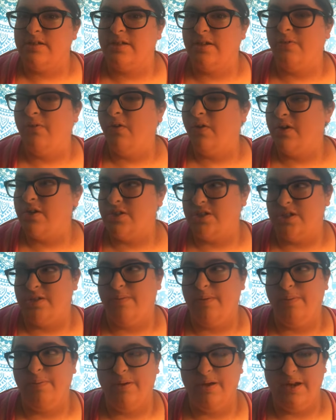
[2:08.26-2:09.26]
Sephora should
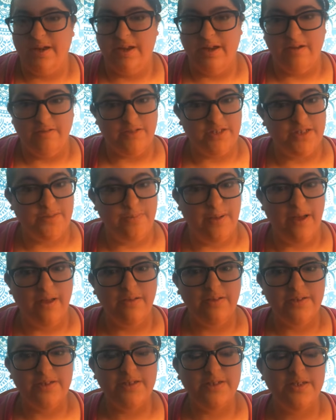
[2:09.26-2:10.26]
be putting out
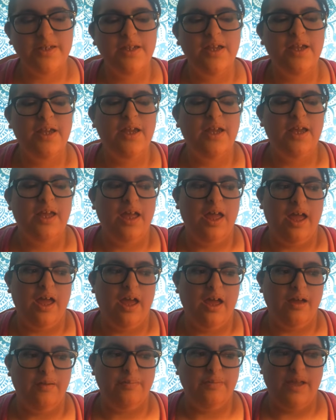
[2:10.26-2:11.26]
spells.
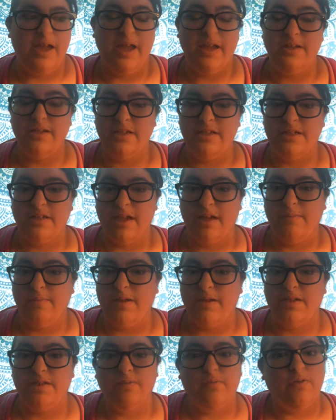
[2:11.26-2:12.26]
Um, I just, I
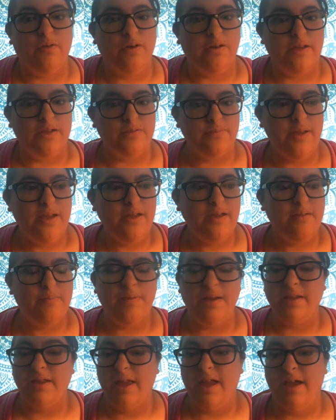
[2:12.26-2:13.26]
mean, Sephora does makeup
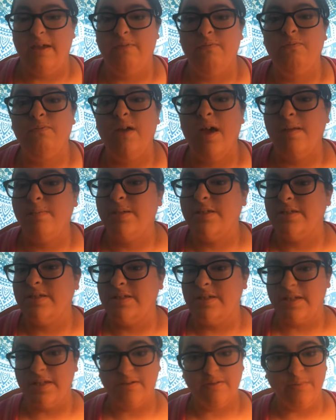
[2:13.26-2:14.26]
and they have fabulous
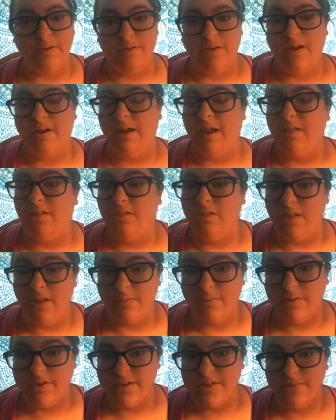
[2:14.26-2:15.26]
things. Don't get me wrong, I
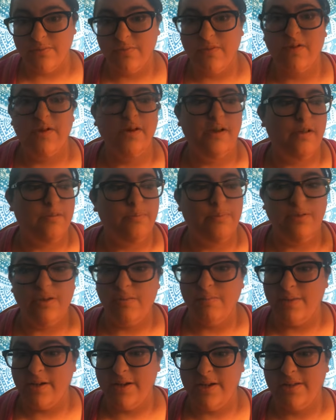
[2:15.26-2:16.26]
love going to Sephora and I'll blow
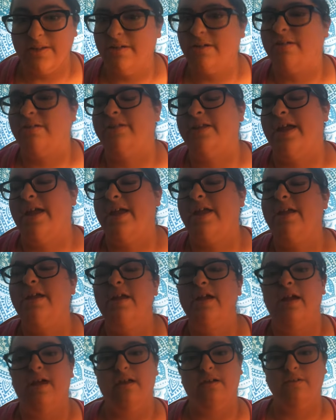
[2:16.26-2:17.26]
money in there all day
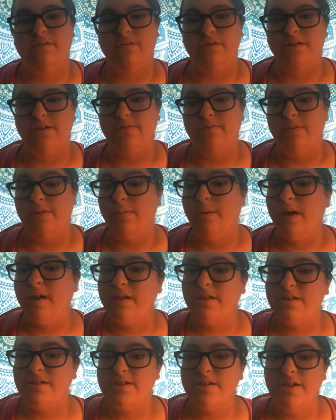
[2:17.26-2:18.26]
on cruelty free
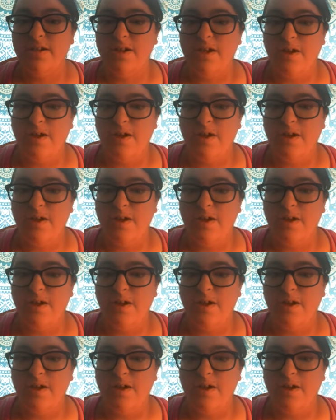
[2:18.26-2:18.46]
products.